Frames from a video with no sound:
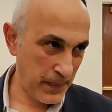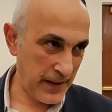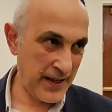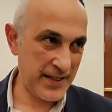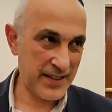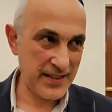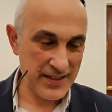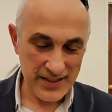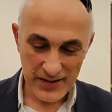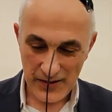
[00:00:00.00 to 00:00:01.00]
Right?
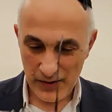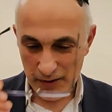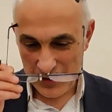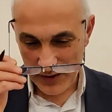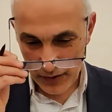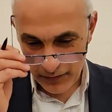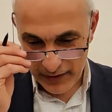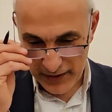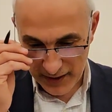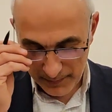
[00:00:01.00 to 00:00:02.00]
All the
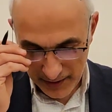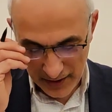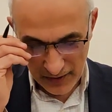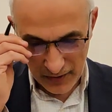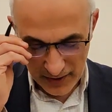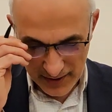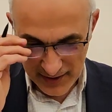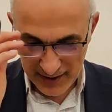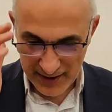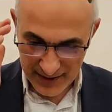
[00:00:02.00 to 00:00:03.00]
Yovel, Shemitah, all these
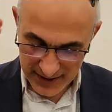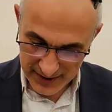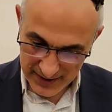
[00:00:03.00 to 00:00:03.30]
things.